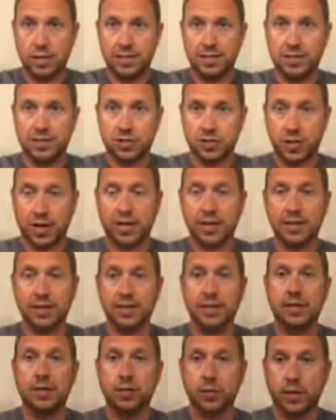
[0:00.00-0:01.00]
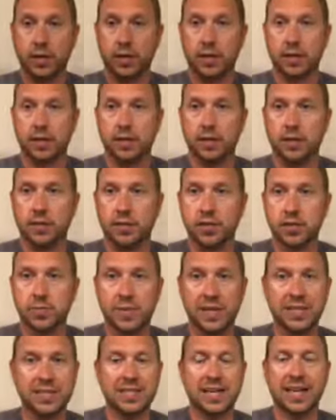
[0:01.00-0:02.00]
to try to deal with just
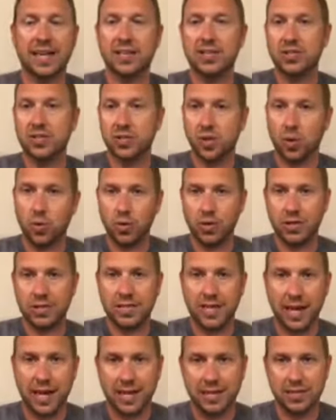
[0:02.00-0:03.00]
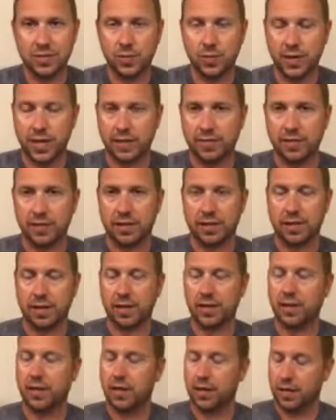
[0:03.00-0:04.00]
because they get so intense with everything.